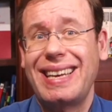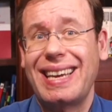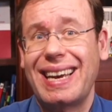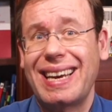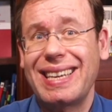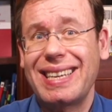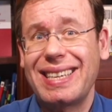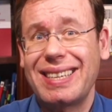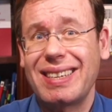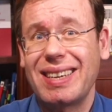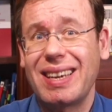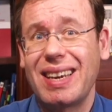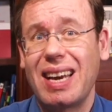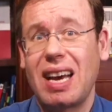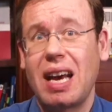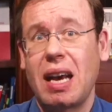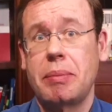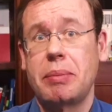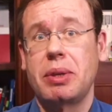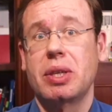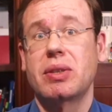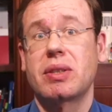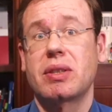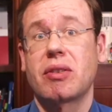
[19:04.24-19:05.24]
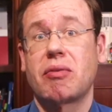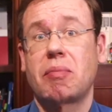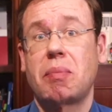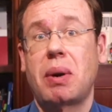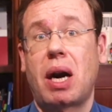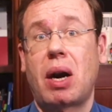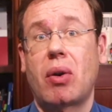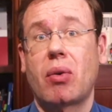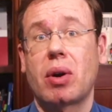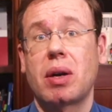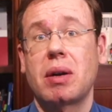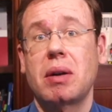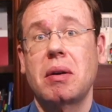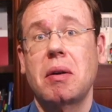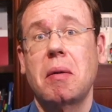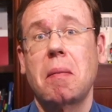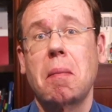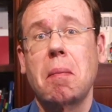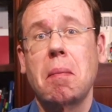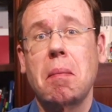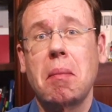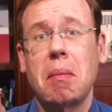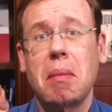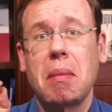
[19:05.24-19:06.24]
Yet, abuse of power
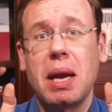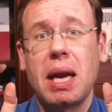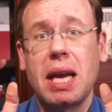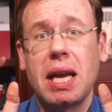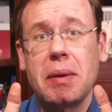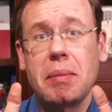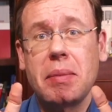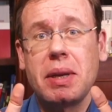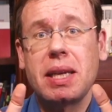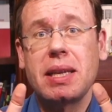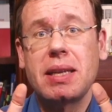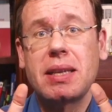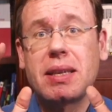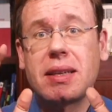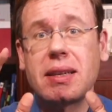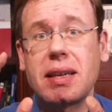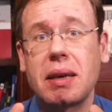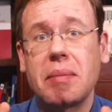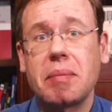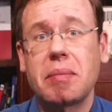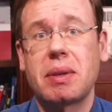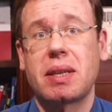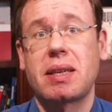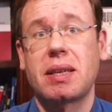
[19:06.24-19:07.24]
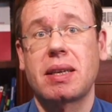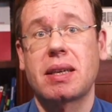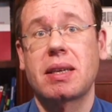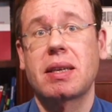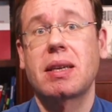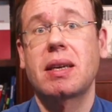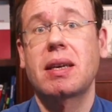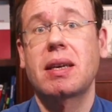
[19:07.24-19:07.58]
may be tempting